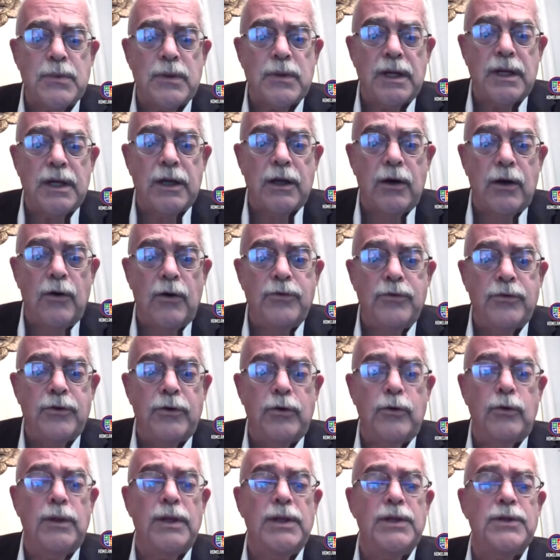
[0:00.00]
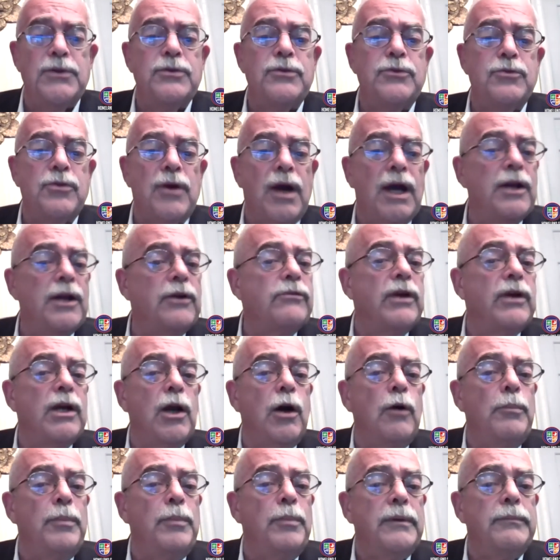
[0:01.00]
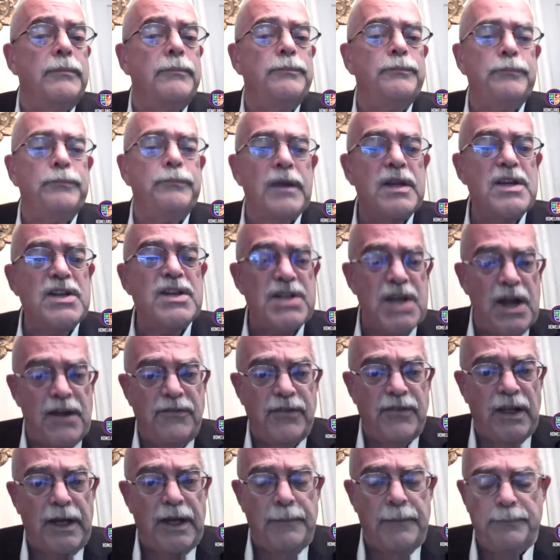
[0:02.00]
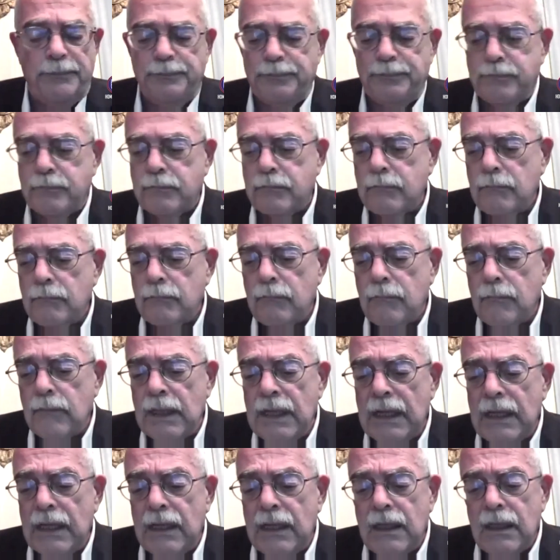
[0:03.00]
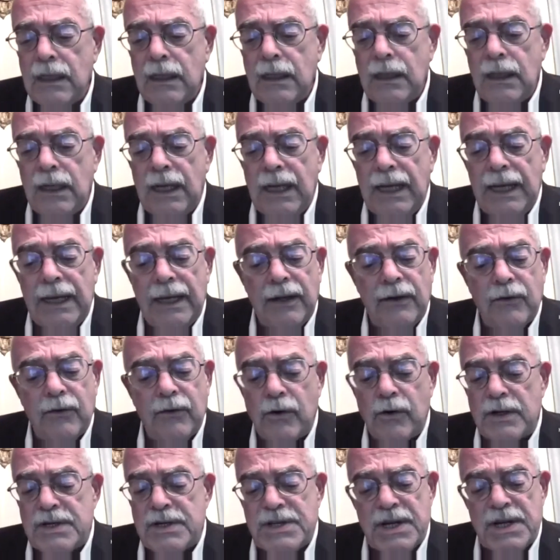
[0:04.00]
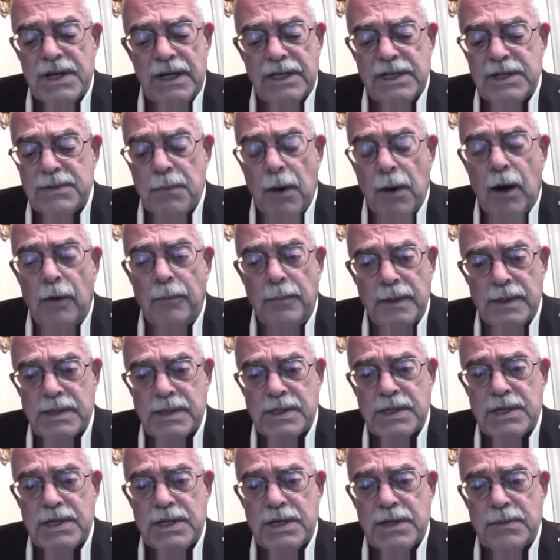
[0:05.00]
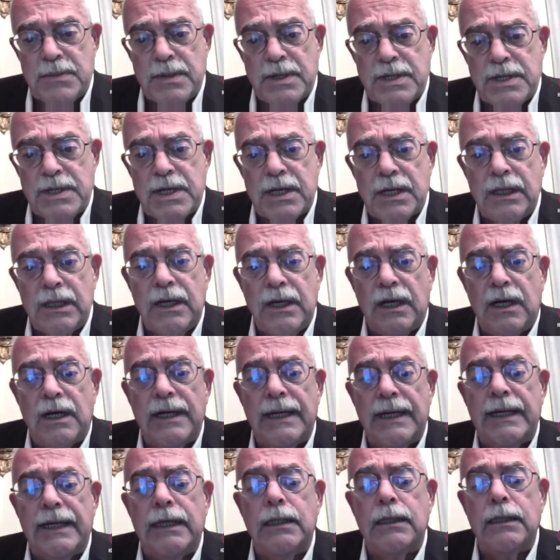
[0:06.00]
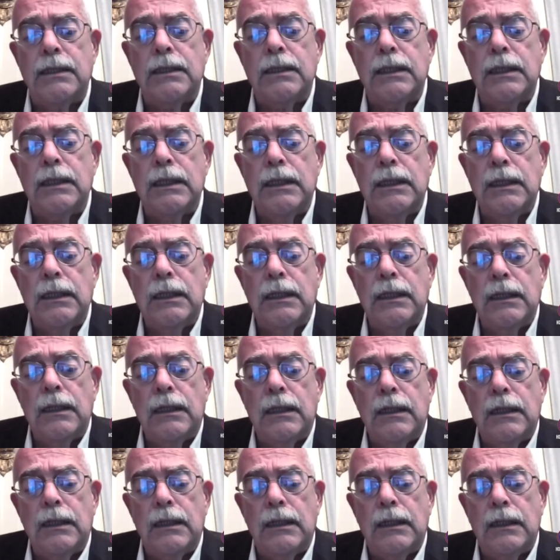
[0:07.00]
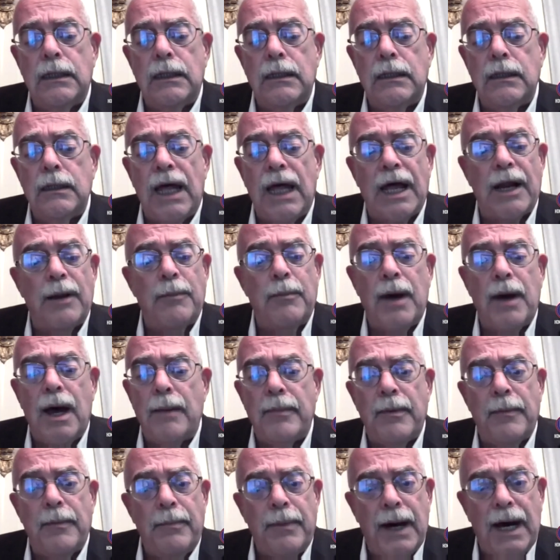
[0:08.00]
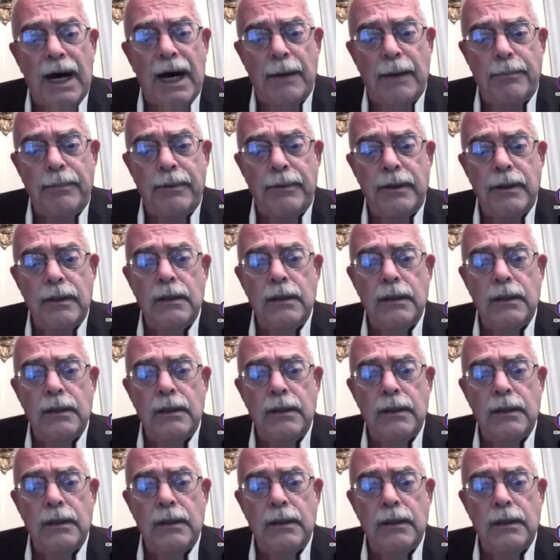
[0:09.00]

we're going to go through in trying to reopen safely. And of course, uh, small businesses particularly hard hit. Uh, a lot of mom and pop,